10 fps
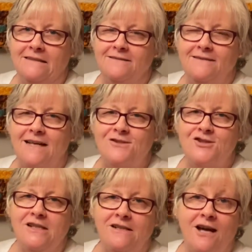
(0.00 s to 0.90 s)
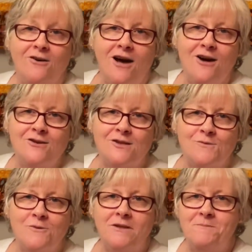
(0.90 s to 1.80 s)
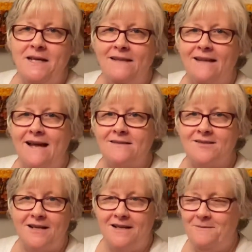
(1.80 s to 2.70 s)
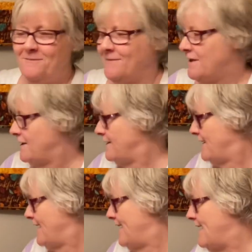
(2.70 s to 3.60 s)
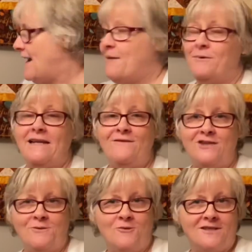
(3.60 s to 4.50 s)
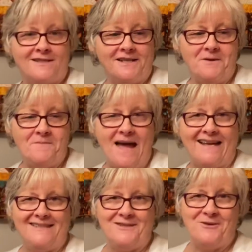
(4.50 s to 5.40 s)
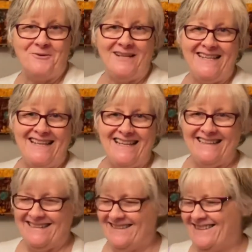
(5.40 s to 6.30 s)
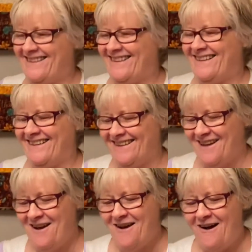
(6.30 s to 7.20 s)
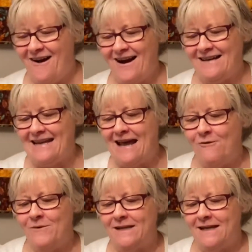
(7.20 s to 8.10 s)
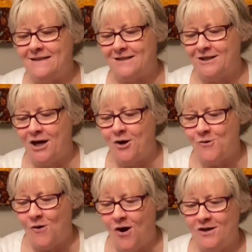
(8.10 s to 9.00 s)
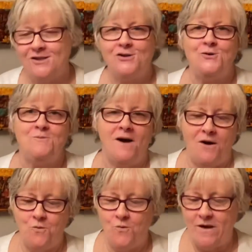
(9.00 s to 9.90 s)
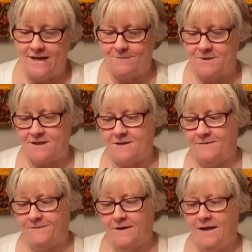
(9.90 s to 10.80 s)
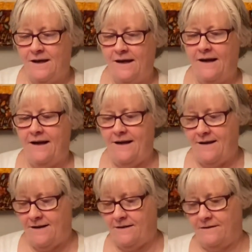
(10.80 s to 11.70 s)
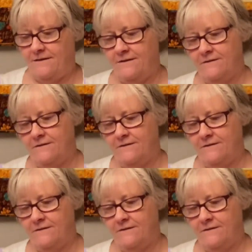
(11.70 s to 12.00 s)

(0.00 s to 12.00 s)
that she co-hosted with me last time. I believe she wants to come back and do it again. All right, now we need to go on to my whips. And,